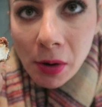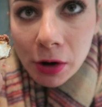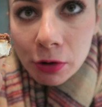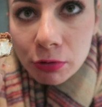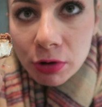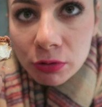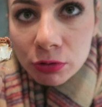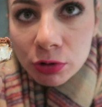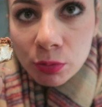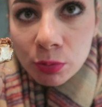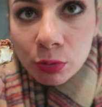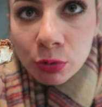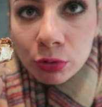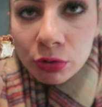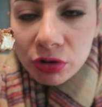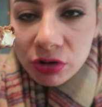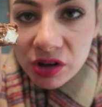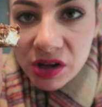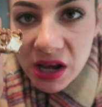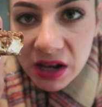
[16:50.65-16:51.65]
around the
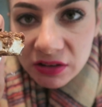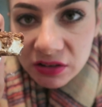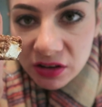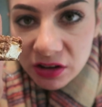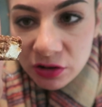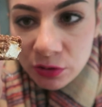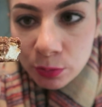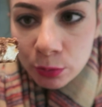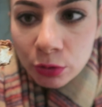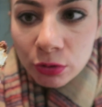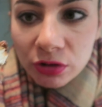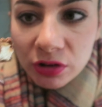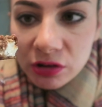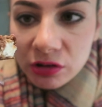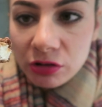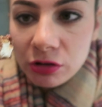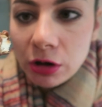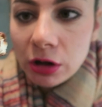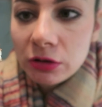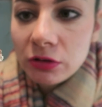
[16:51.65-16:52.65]
mousse yes it's mousse
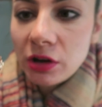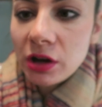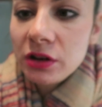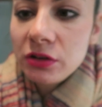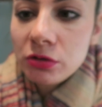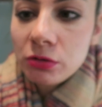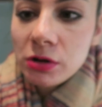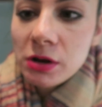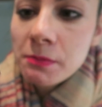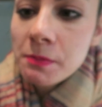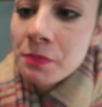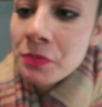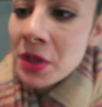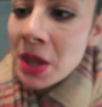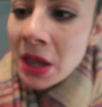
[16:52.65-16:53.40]
it's not ice cream